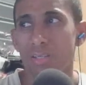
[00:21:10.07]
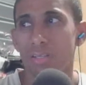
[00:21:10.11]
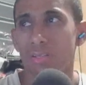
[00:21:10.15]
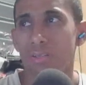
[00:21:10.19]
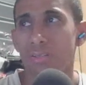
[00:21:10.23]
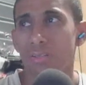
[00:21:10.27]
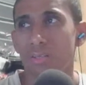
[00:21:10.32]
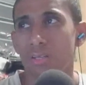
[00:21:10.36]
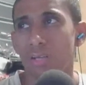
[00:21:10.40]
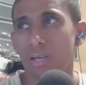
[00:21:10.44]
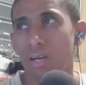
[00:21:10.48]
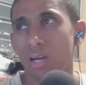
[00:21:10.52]

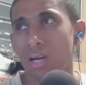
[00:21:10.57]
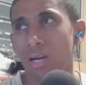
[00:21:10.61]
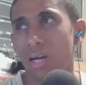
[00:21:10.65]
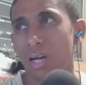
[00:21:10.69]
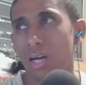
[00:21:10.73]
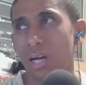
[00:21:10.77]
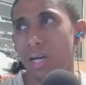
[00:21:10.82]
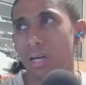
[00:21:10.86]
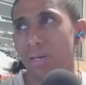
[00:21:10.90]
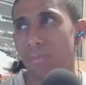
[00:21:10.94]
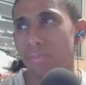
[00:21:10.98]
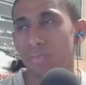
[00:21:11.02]

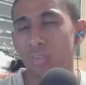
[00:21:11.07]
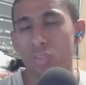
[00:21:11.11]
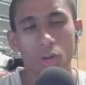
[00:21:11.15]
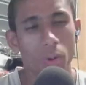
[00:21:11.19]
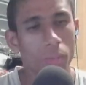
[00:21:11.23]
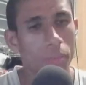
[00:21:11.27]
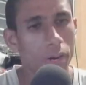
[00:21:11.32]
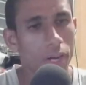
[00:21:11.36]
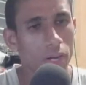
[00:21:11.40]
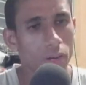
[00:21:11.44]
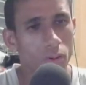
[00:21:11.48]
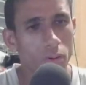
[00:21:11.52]
So I'm
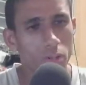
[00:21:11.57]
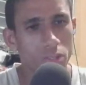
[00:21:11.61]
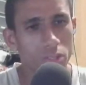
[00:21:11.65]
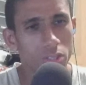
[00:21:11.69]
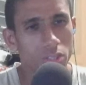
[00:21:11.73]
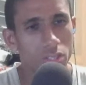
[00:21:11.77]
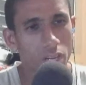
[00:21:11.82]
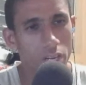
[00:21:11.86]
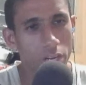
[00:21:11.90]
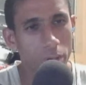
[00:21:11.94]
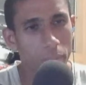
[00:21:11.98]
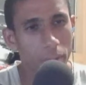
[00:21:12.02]
not going to
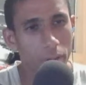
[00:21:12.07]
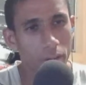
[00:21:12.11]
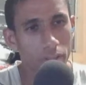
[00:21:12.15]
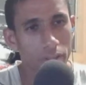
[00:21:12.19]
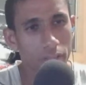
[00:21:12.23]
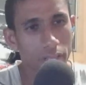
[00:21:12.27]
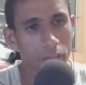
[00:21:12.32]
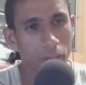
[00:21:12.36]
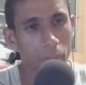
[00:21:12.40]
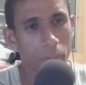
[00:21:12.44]
talk about that,